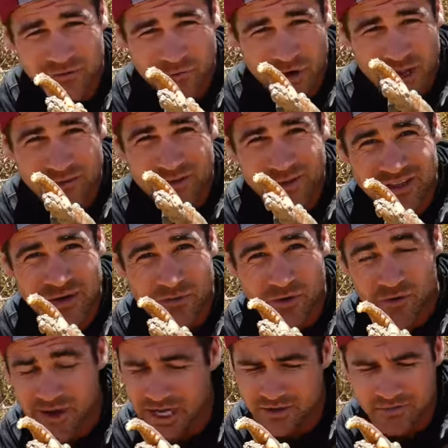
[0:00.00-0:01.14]
wraps his nipper
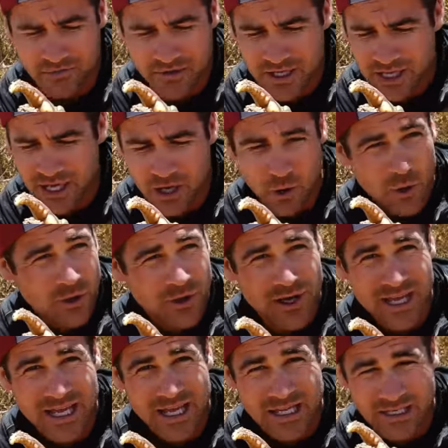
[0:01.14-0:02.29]
around your finger or your
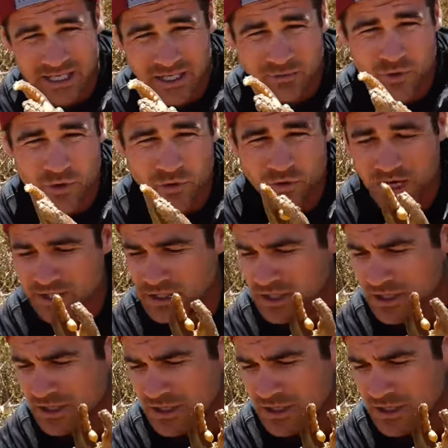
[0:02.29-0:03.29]
hand, he will crush it.